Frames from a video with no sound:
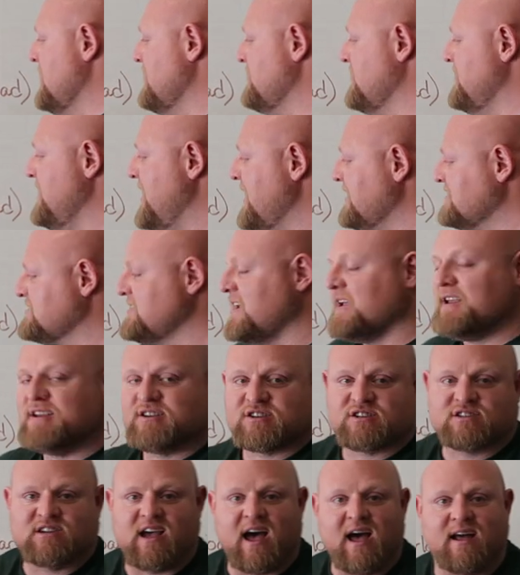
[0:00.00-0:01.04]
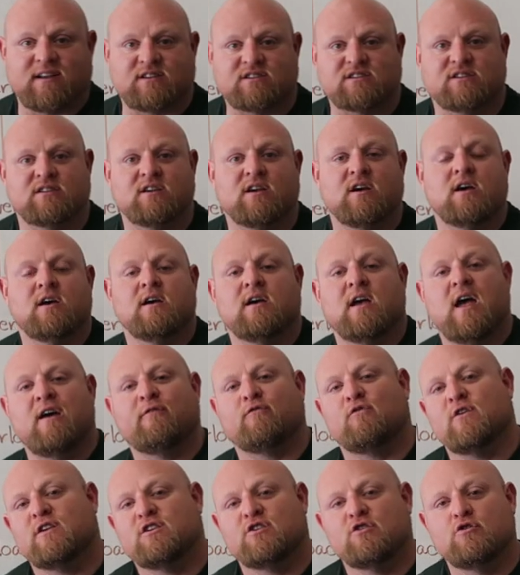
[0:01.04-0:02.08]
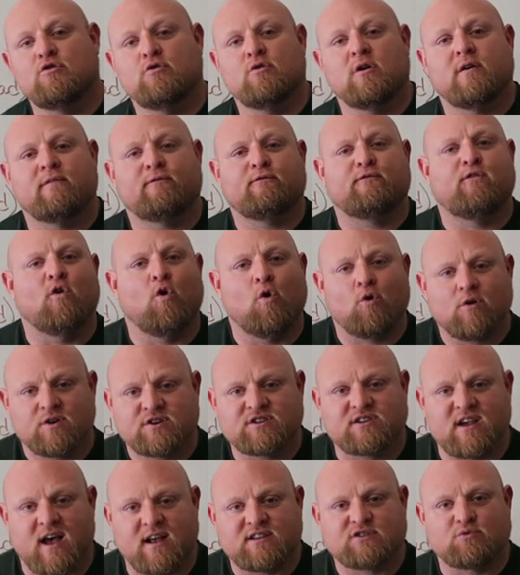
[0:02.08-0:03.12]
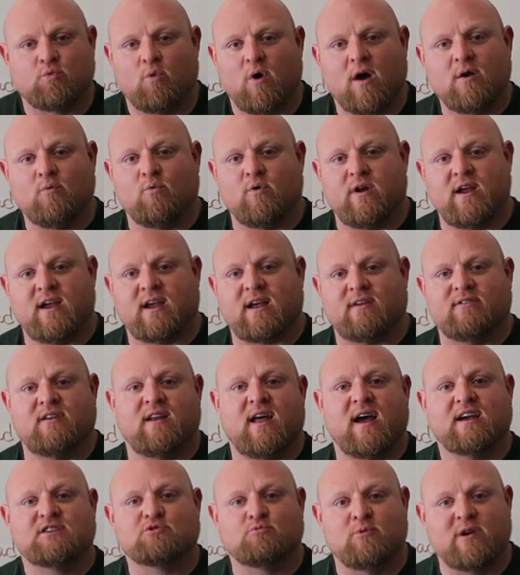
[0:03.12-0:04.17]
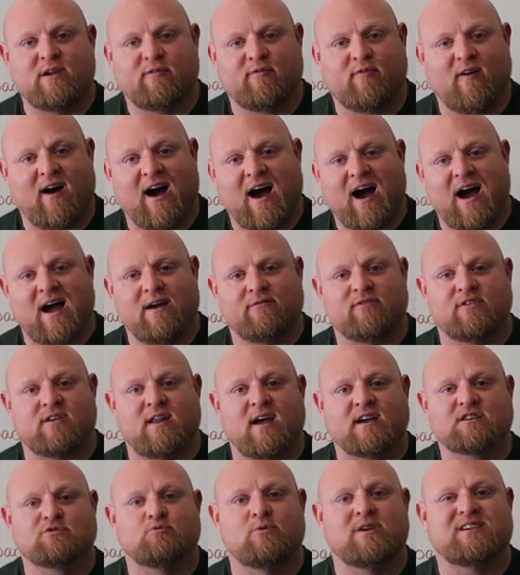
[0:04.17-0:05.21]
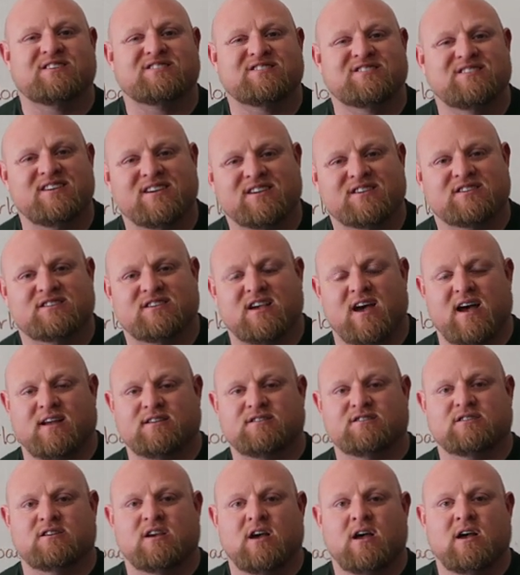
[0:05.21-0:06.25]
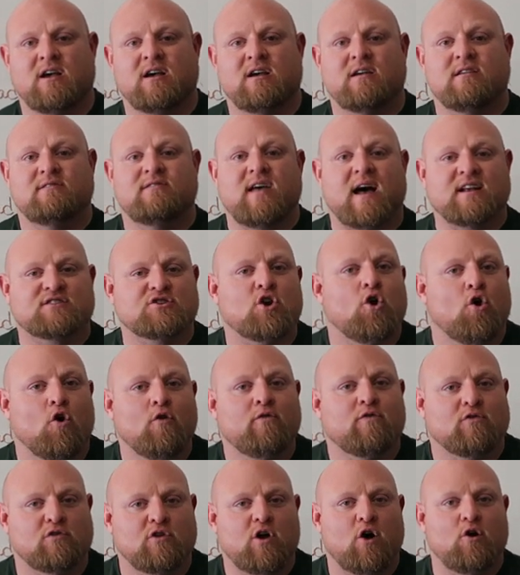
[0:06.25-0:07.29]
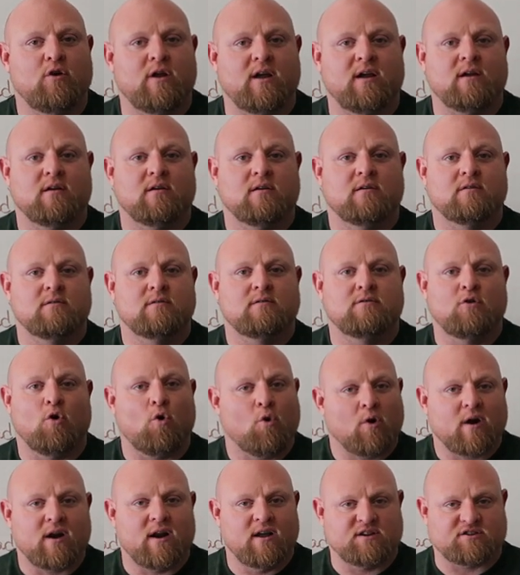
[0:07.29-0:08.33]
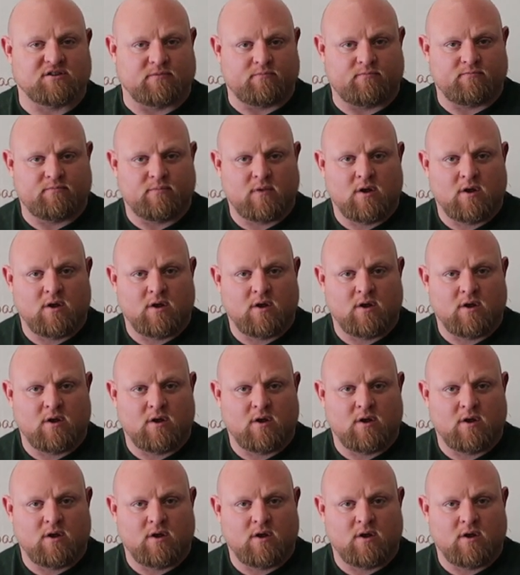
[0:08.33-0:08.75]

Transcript: The next thing is sets. If we do four sets 1 week and the next week five and the next week six sets, that's overloading the organism.